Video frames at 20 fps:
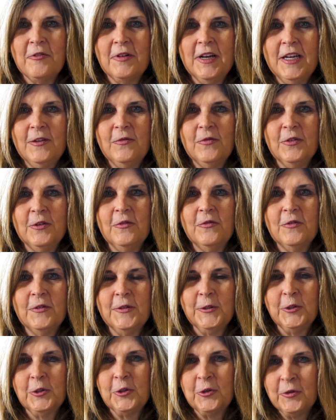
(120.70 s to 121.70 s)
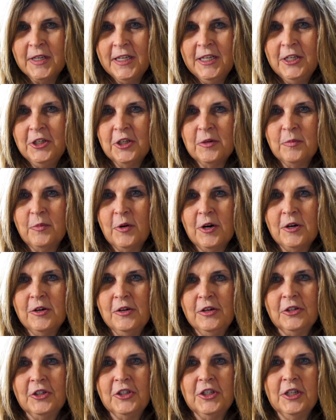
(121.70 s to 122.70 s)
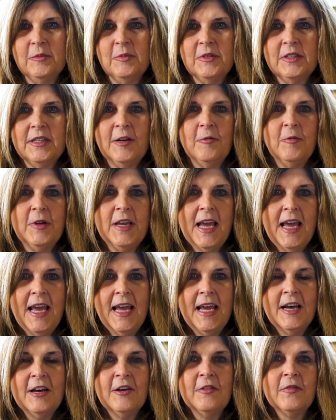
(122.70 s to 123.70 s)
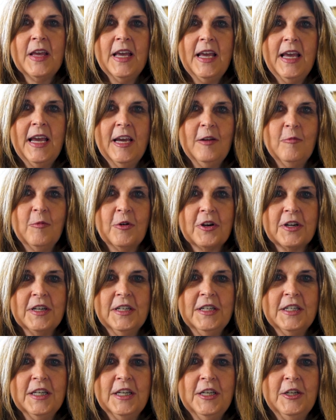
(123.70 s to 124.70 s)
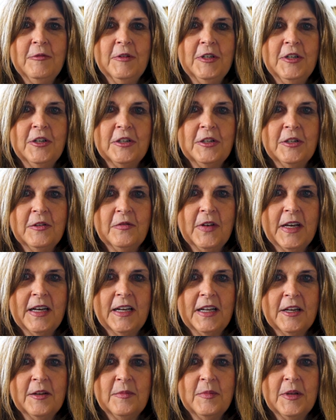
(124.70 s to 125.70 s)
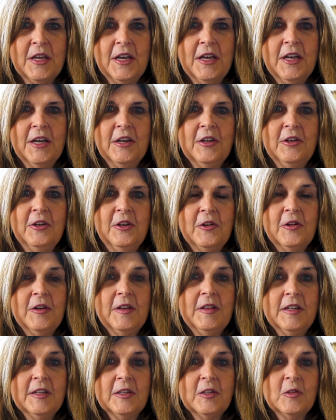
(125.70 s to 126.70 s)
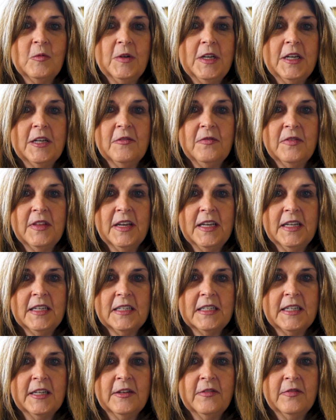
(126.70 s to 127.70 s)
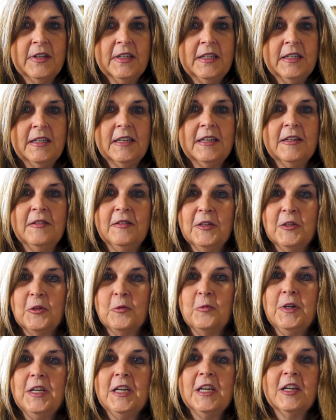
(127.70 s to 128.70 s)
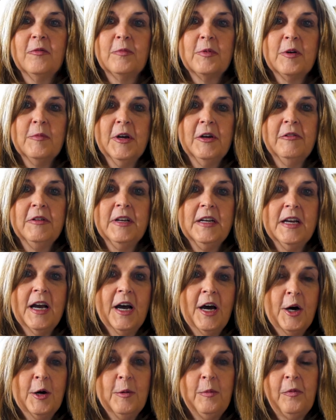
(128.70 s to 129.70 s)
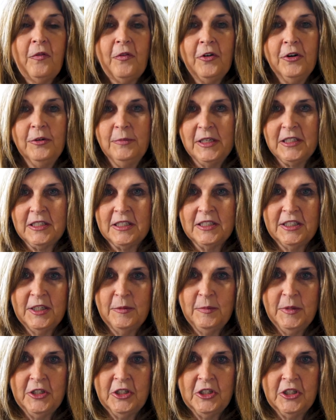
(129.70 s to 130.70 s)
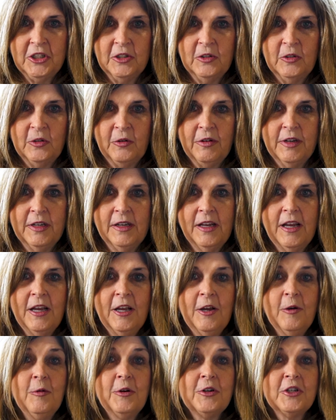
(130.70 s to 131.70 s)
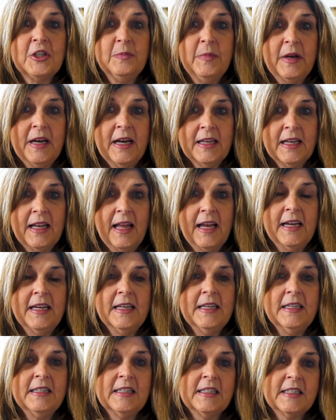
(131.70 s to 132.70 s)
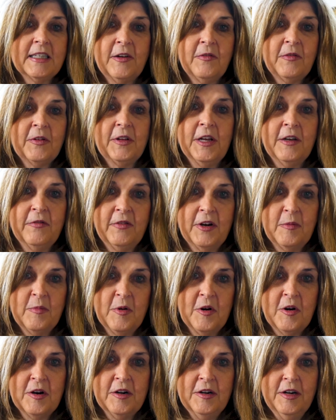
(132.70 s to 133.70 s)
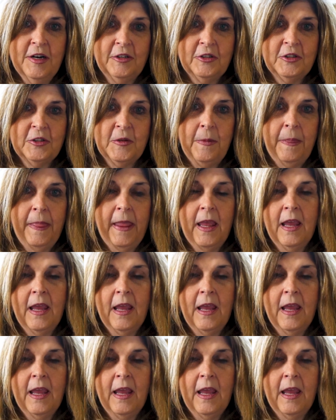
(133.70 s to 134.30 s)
grateful for the strategic partnerships that we have and we're continuing to develop. During this week of Thanksgiving, this week of promoting hope for Mississippi's children, we're spotlighting several of our partners.